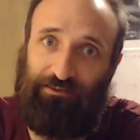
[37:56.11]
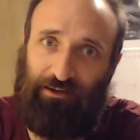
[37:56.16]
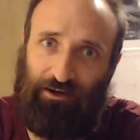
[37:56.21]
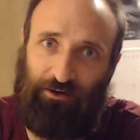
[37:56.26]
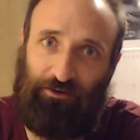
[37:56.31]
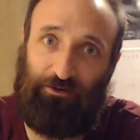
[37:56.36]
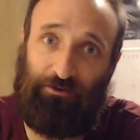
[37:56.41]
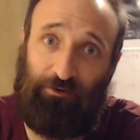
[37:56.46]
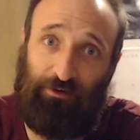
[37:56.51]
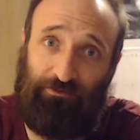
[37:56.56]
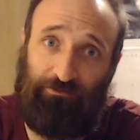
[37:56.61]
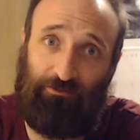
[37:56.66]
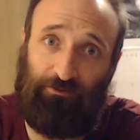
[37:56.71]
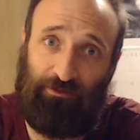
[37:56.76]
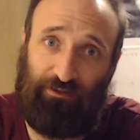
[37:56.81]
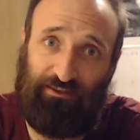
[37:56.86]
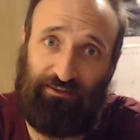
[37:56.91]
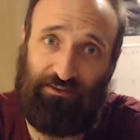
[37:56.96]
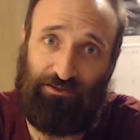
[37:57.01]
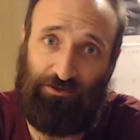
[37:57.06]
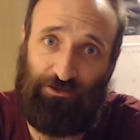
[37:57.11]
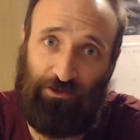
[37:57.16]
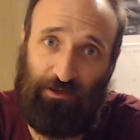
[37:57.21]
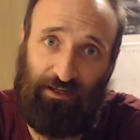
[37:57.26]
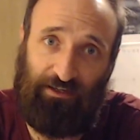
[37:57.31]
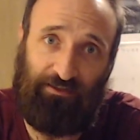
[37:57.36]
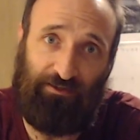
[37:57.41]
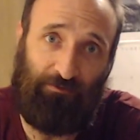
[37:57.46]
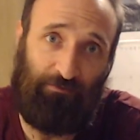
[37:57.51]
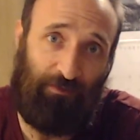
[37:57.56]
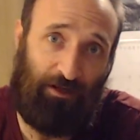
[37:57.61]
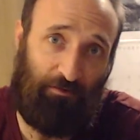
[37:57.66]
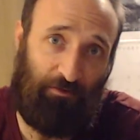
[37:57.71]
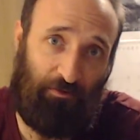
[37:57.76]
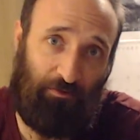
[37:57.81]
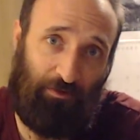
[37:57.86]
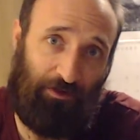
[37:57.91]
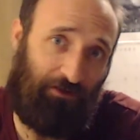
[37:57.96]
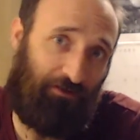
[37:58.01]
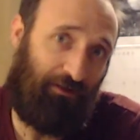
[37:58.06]
Are there referees in chess, and maybe
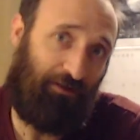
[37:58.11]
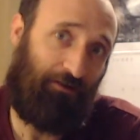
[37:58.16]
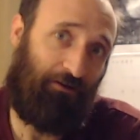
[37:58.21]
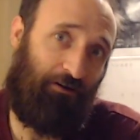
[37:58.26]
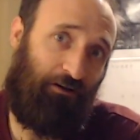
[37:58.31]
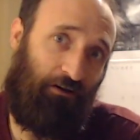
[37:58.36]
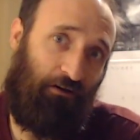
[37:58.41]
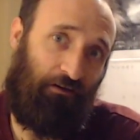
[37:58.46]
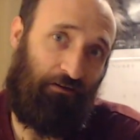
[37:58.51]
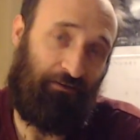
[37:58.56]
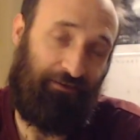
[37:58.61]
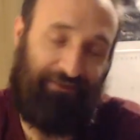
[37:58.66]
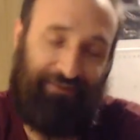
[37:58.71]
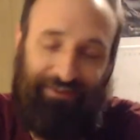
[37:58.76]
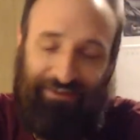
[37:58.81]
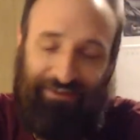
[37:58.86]
what are they called?